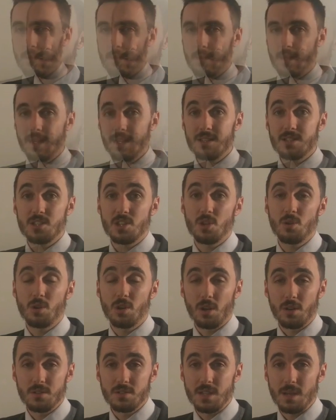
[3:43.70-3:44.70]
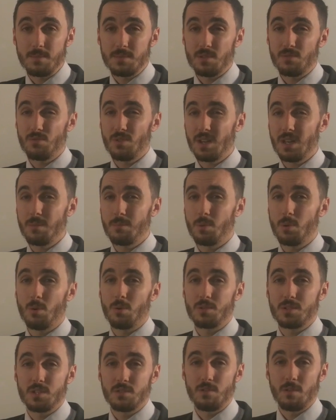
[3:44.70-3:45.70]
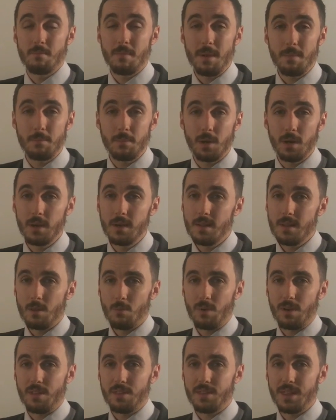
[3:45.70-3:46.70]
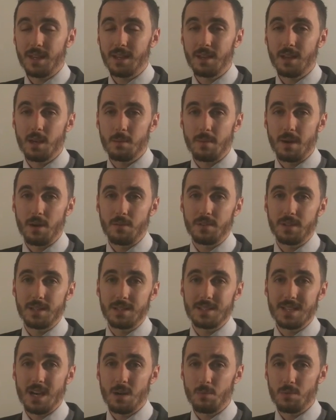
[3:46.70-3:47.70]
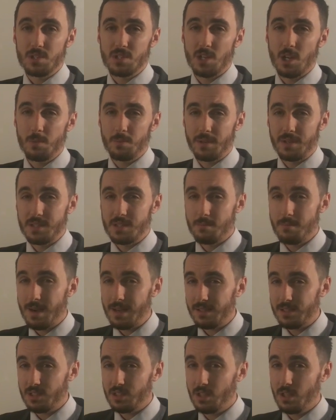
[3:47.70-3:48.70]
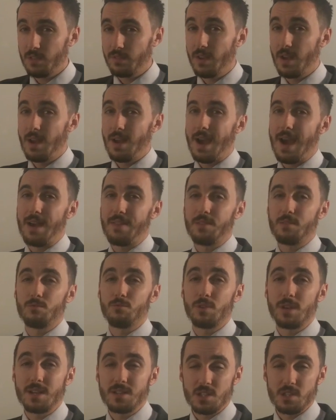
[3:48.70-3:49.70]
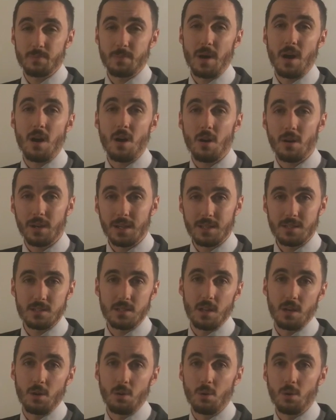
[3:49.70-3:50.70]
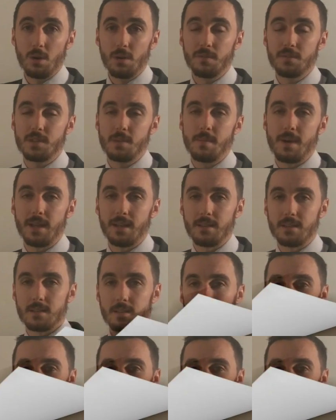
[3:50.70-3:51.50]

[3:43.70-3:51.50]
These two concepts are really important to remember when thinking about the downward sloping demand curve and the reasons behind the law of demand